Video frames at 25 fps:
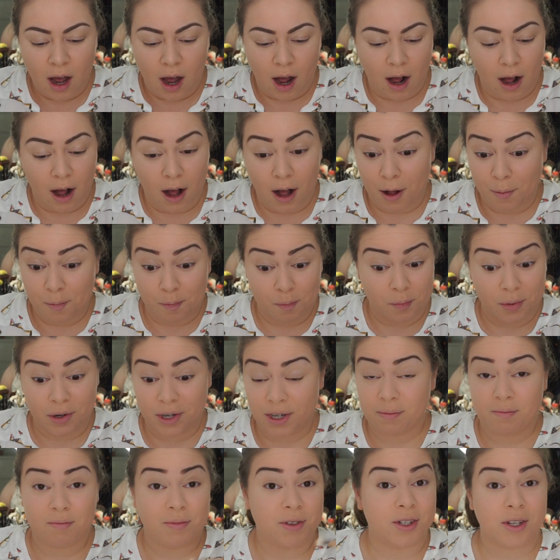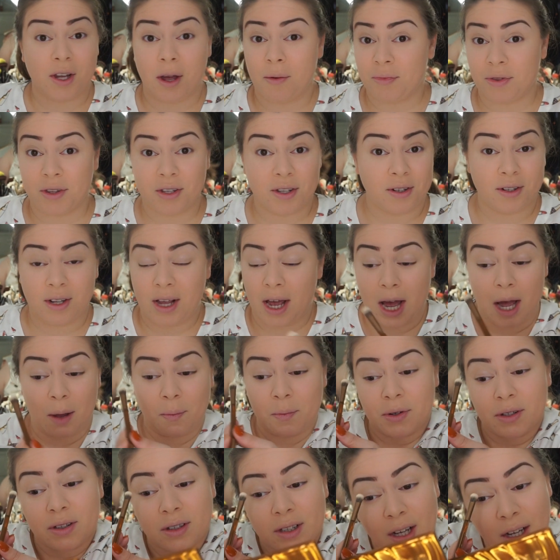but something
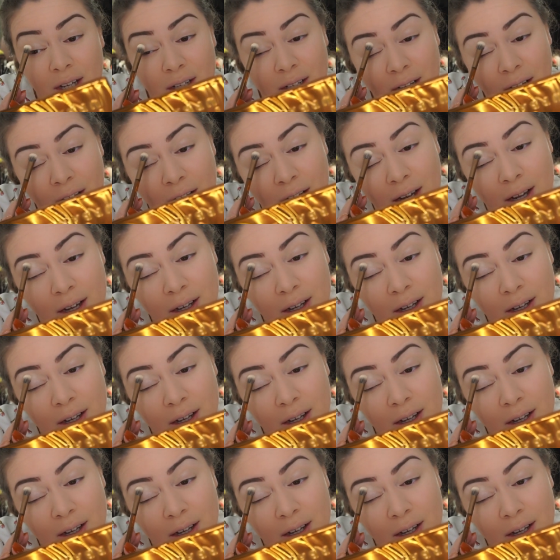happened and